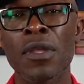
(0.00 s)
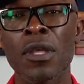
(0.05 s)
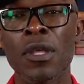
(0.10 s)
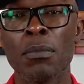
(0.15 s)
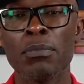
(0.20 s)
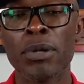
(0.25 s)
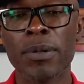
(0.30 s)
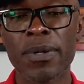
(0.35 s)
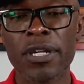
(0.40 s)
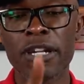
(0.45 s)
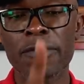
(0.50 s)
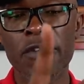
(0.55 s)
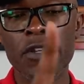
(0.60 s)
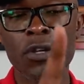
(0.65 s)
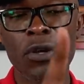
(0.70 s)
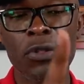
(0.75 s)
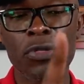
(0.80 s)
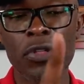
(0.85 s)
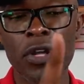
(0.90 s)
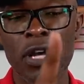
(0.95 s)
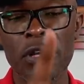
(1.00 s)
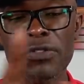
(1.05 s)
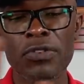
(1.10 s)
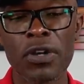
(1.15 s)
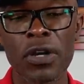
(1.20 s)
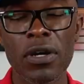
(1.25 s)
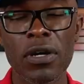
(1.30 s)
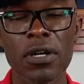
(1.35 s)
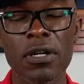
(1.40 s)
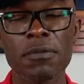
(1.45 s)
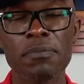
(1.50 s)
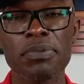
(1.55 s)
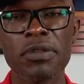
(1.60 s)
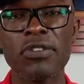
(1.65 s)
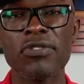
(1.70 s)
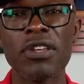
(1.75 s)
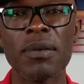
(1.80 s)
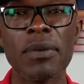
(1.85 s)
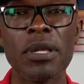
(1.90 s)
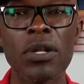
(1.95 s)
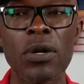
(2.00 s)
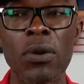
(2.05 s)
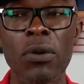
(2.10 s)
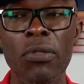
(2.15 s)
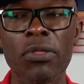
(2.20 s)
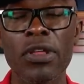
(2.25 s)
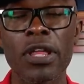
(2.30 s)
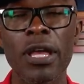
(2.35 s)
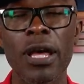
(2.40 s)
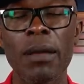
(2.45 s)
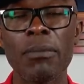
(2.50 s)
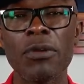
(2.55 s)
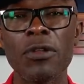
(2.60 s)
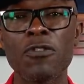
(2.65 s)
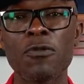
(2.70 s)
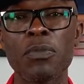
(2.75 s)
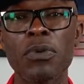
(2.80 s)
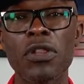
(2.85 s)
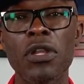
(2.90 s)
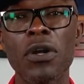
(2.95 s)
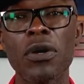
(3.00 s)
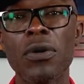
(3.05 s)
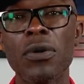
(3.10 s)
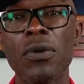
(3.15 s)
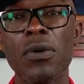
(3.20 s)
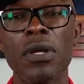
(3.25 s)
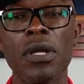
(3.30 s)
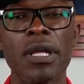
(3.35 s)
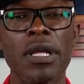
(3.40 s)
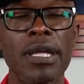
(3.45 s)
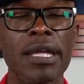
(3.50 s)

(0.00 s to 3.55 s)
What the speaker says: But whatever your thoughts are, please let me know in the comments below.